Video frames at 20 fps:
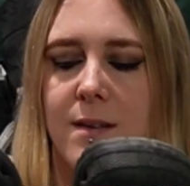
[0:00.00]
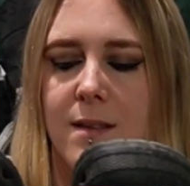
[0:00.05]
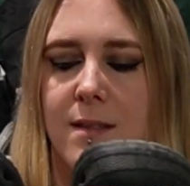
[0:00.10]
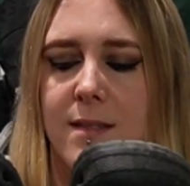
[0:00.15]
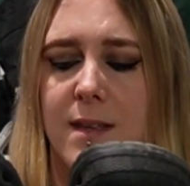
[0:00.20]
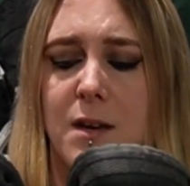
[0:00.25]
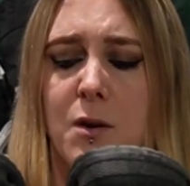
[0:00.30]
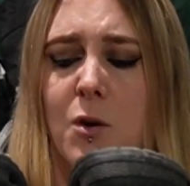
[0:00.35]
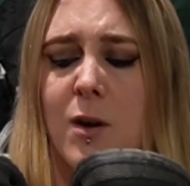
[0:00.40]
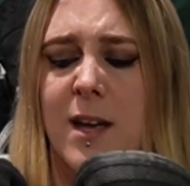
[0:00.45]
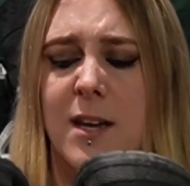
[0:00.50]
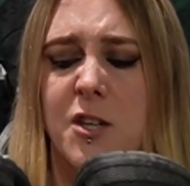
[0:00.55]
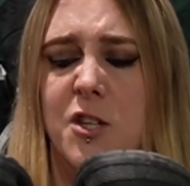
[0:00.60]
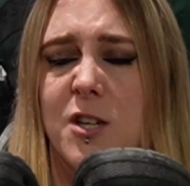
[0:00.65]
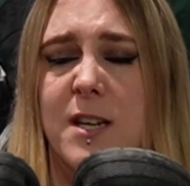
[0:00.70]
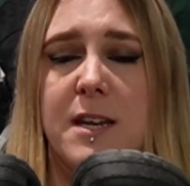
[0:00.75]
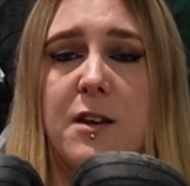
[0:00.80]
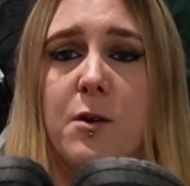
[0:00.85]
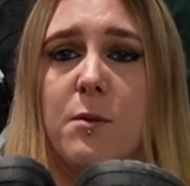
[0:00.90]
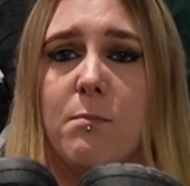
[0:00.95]
They're not
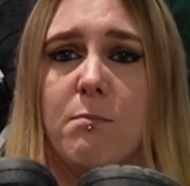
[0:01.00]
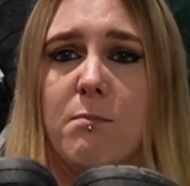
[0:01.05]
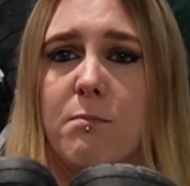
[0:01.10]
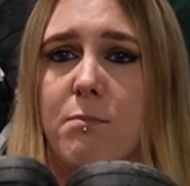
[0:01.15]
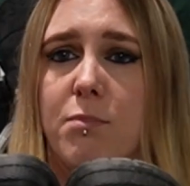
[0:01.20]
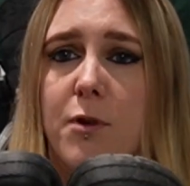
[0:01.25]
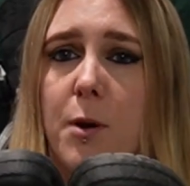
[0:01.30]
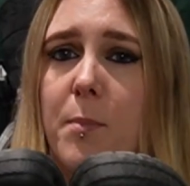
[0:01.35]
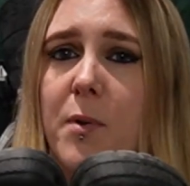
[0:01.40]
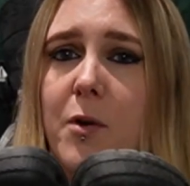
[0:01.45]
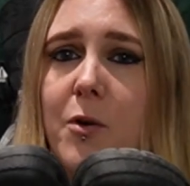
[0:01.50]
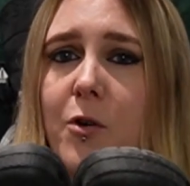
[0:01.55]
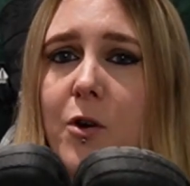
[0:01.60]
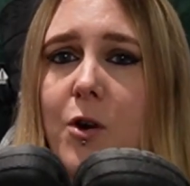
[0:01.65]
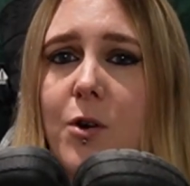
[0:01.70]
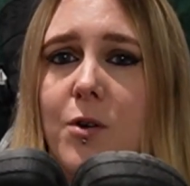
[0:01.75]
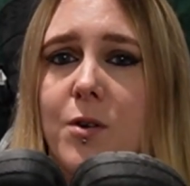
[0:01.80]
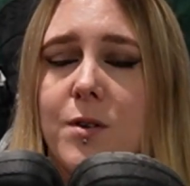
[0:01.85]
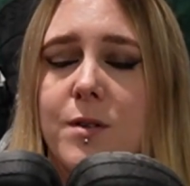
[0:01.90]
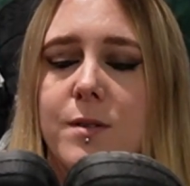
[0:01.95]
actually proper
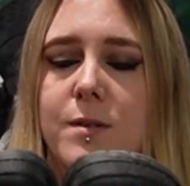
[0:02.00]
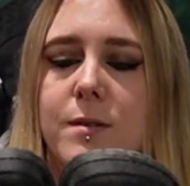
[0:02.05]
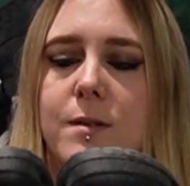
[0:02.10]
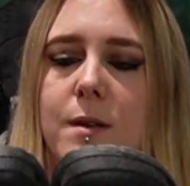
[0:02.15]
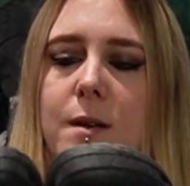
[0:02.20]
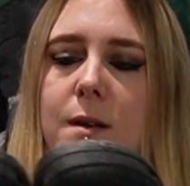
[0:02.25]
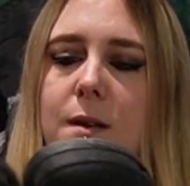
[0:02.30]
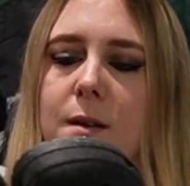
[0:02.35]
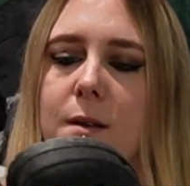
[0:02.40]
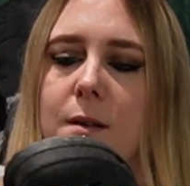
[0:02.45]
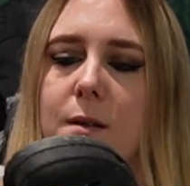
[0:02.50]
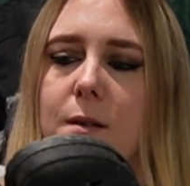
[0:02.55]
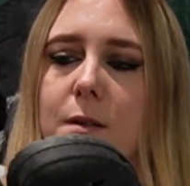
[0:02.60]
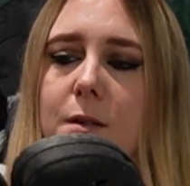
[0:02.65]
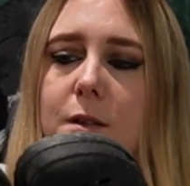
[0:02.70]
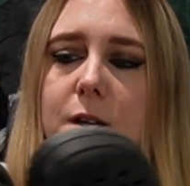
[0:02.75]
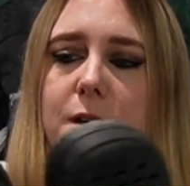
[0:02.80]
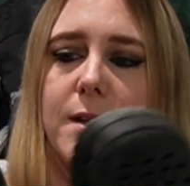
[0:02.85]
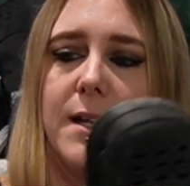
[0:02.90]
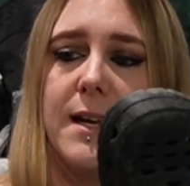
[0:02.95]
Crocs,
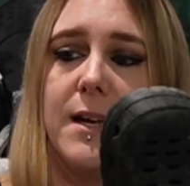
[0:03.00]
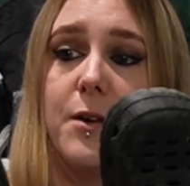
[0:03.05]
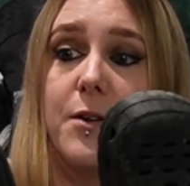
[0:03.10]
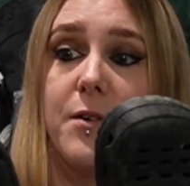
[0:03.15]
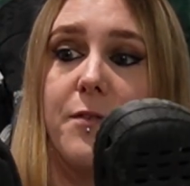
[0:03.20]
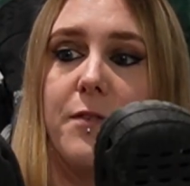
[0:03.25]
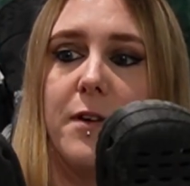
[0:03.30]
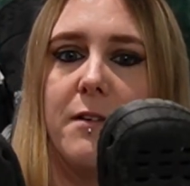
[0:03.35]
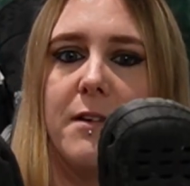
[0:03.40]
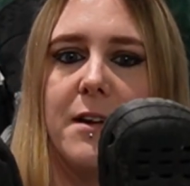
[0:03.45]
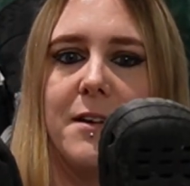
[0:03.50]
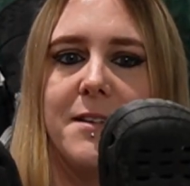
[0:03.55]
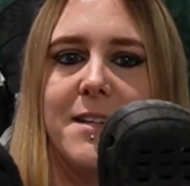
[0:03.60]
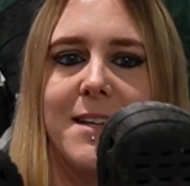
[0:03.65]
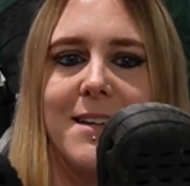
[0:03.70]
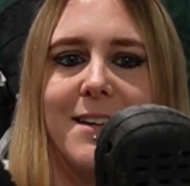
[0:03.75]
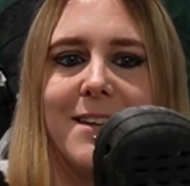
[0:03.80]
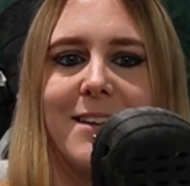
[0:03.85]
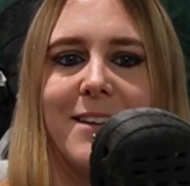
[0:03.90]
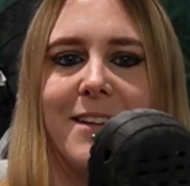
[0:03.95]
although they look very
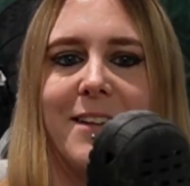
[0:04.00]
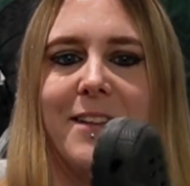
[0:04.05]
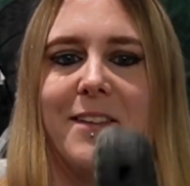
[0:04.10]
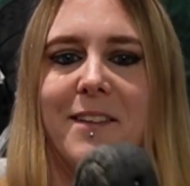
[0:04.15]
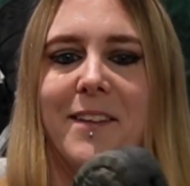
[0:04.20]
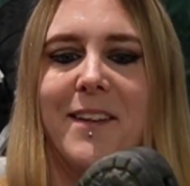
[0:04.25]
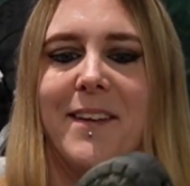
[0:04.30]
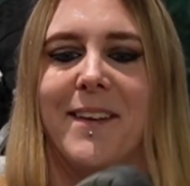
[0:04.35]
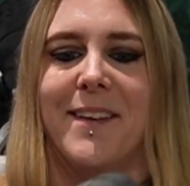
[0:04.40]
identical.